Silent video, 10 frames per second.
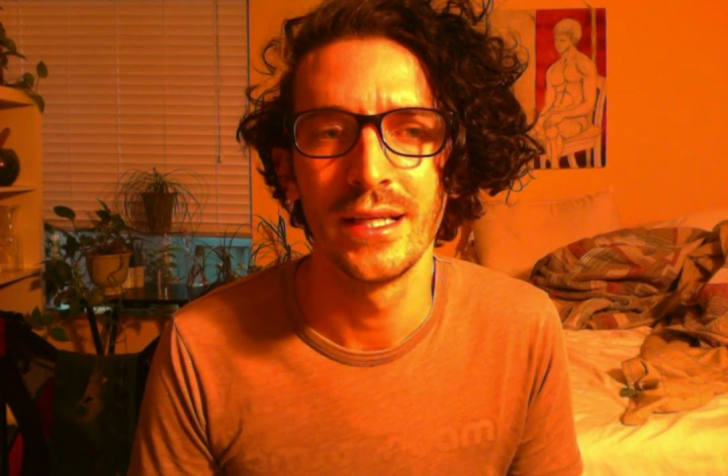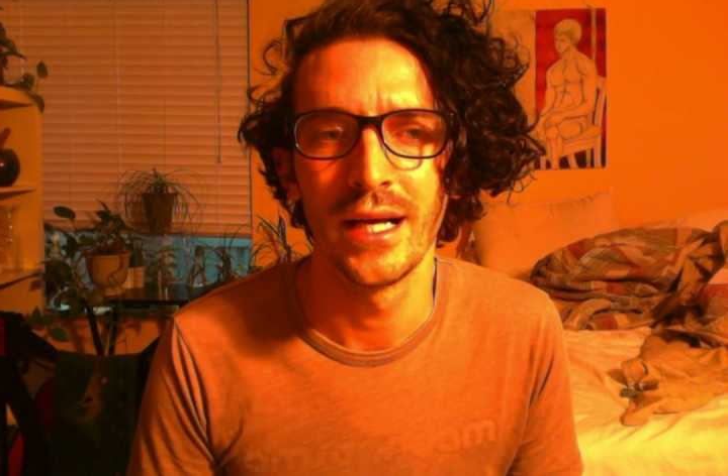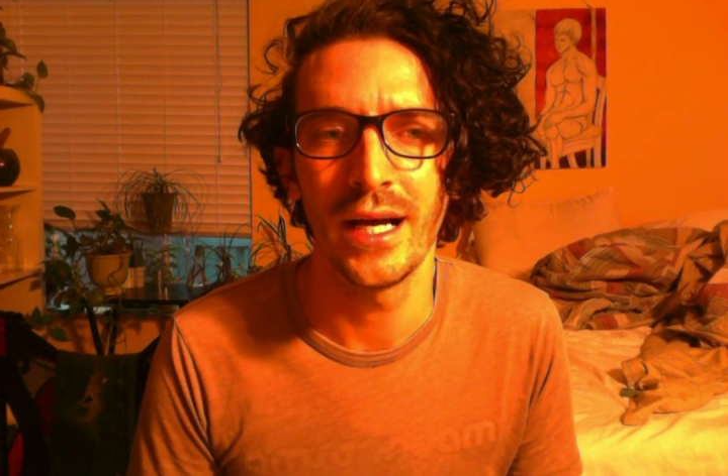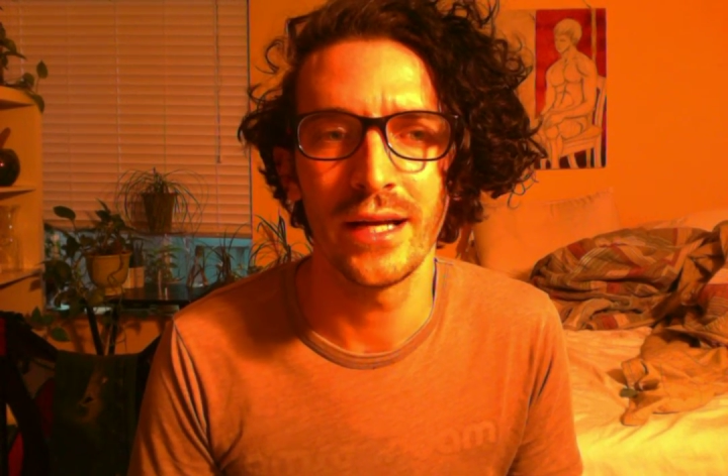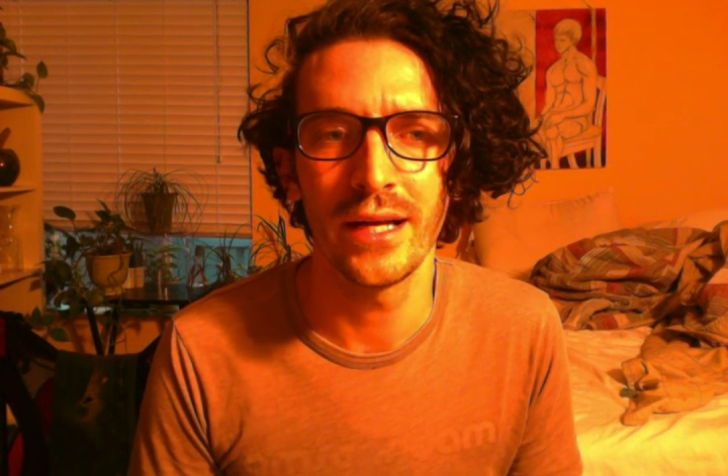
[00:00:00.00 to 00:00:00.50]

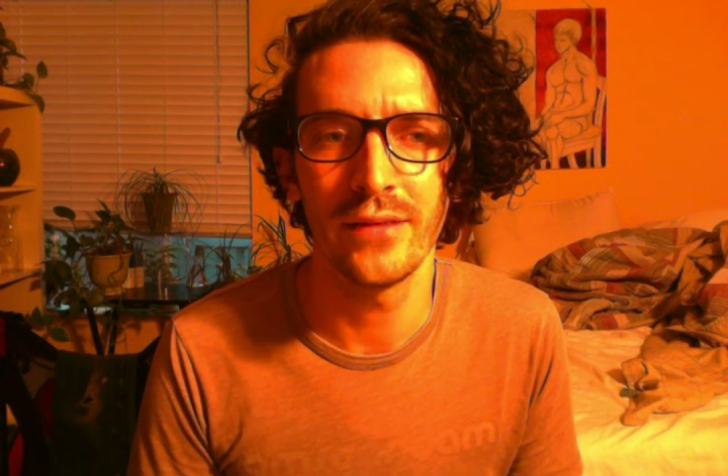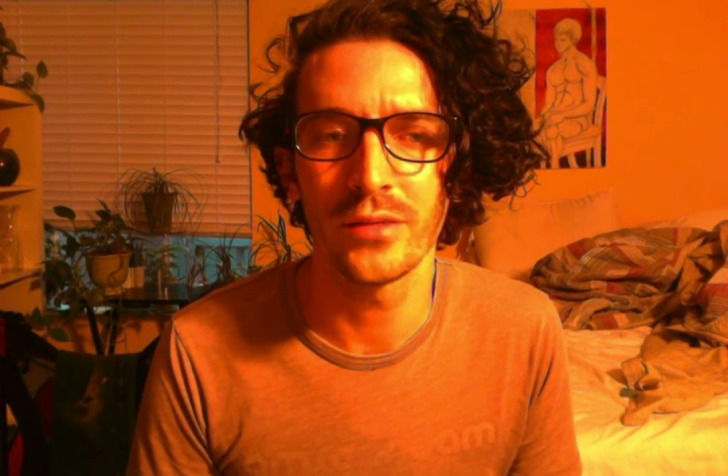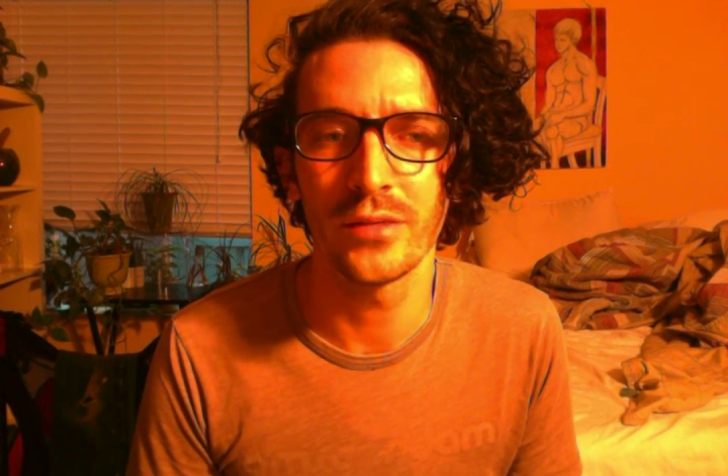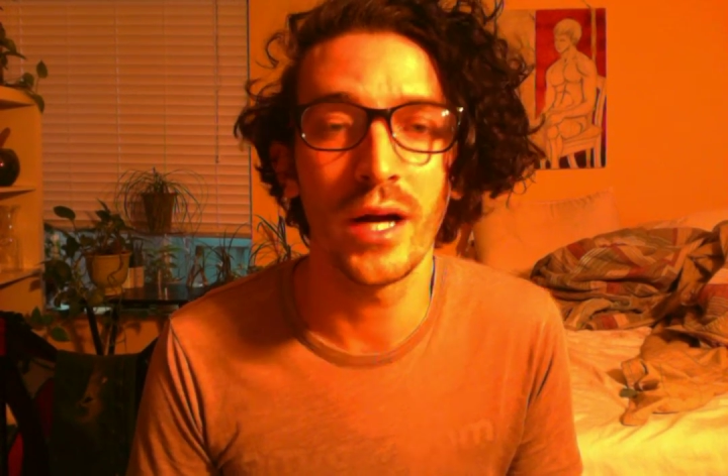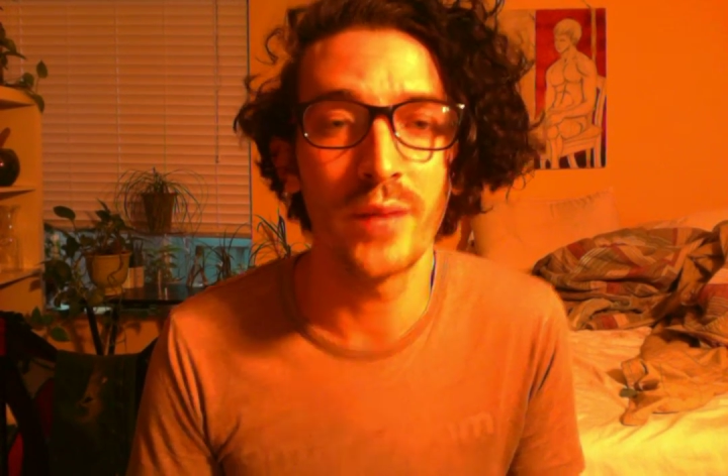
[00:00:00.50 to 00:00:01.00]
I don't have any
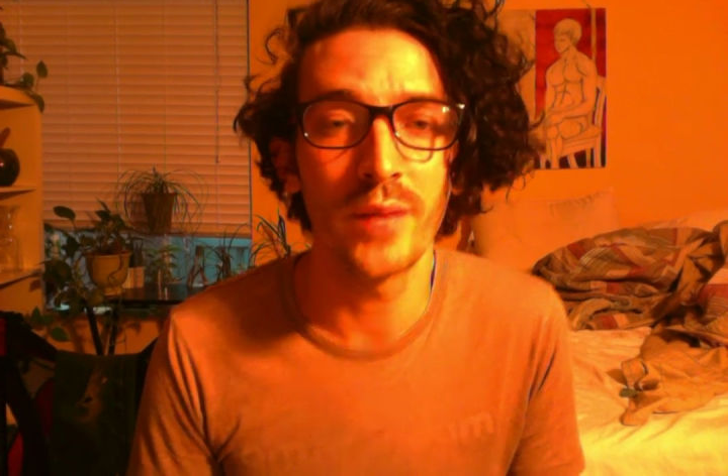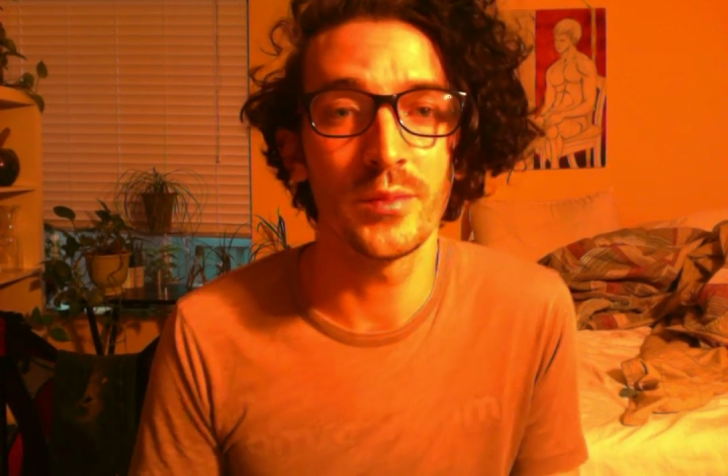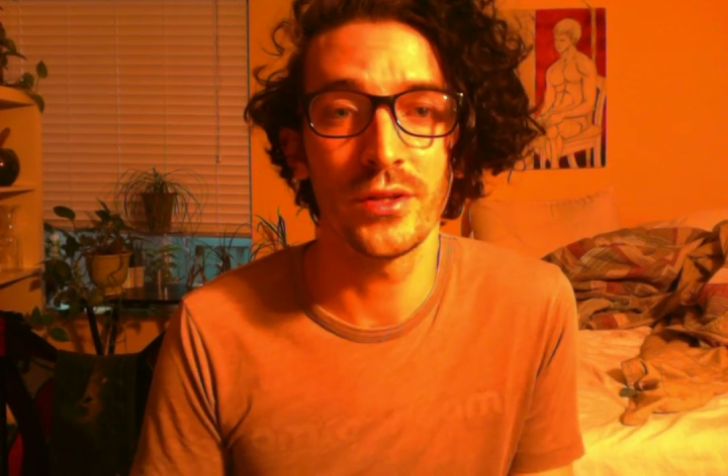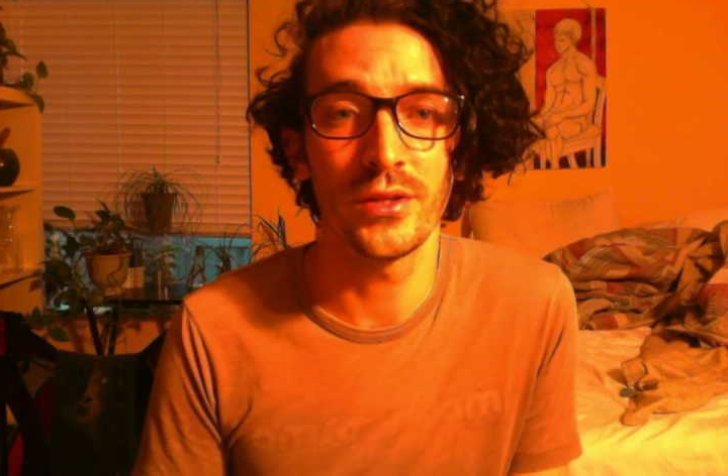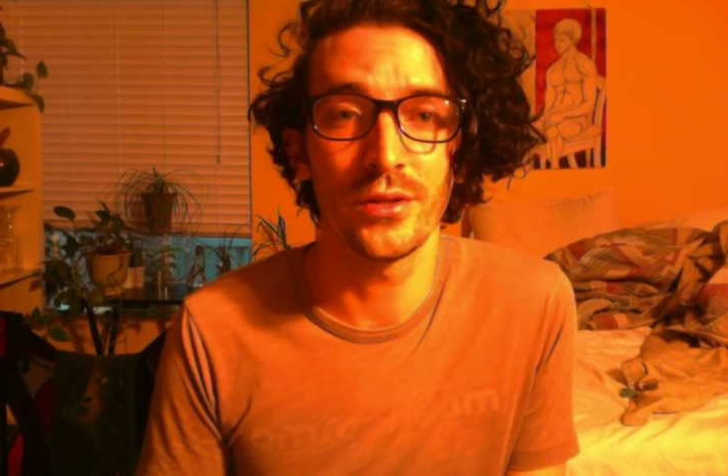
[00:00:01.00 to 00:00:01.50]
problem
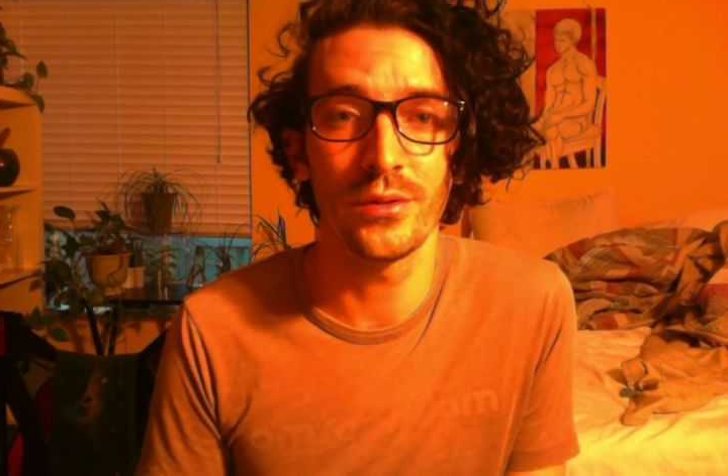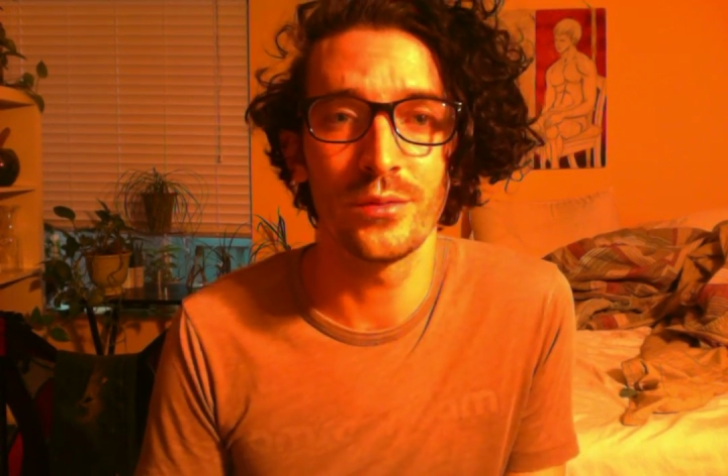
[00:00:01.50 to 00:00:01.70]
with you.